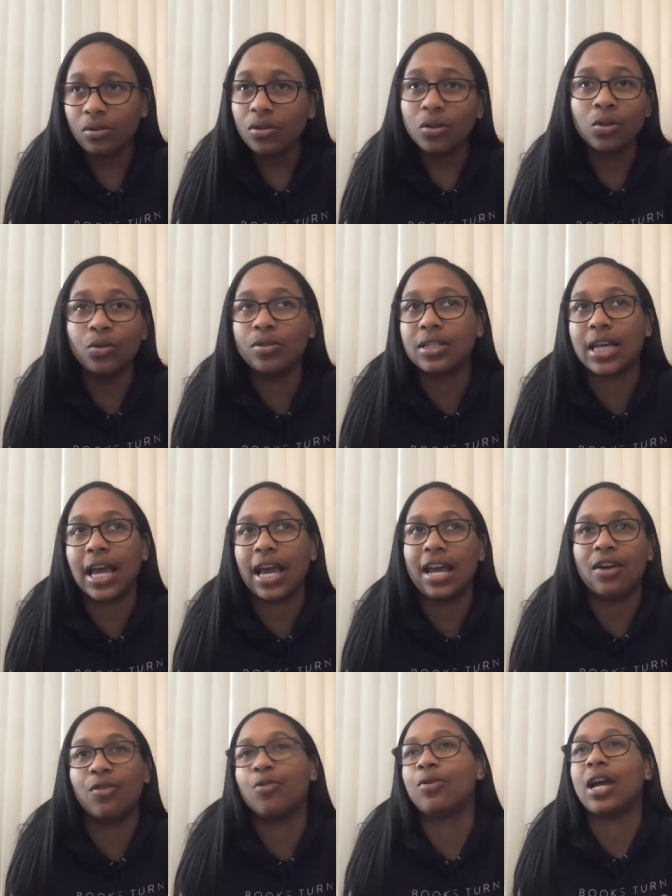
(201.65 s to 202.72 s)
who's
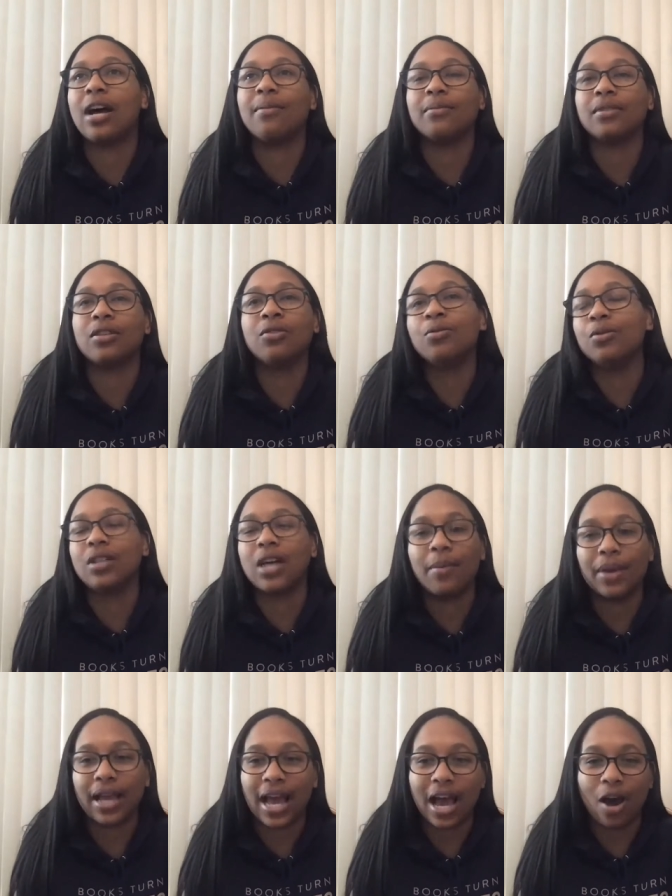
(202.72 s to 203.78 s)
gay, who come who's
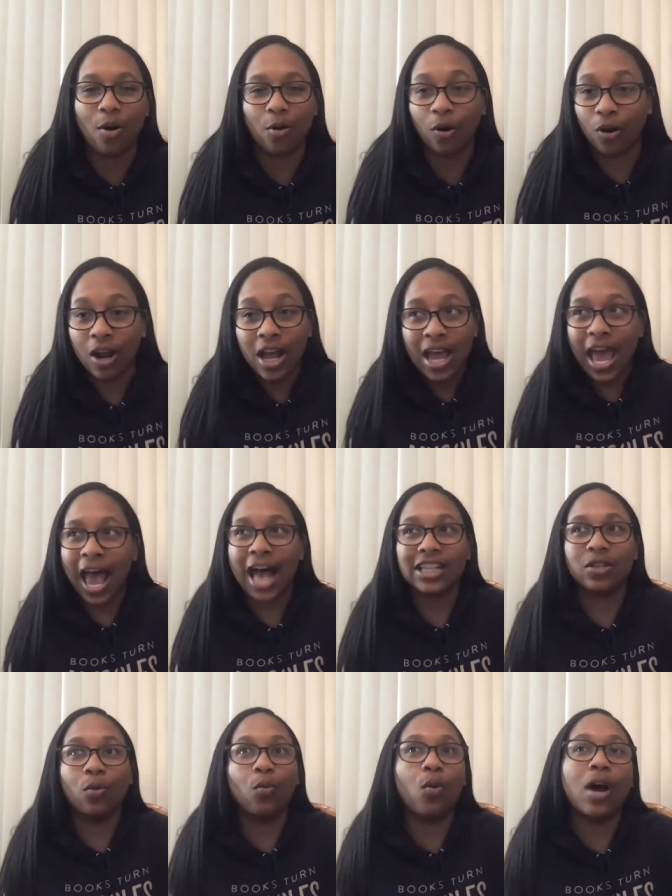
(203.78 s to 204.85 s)
coming out or has
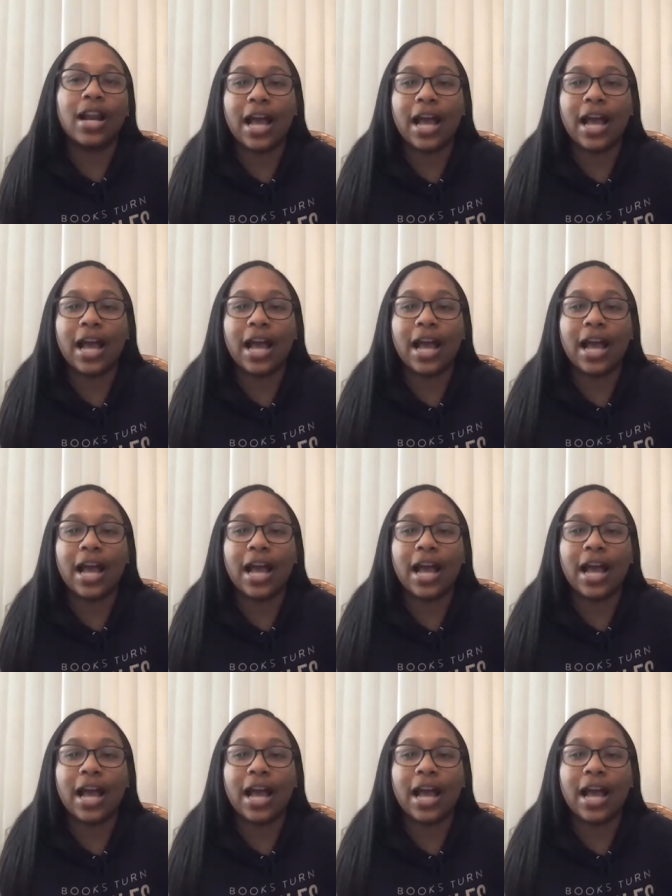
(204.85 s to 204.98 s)
a one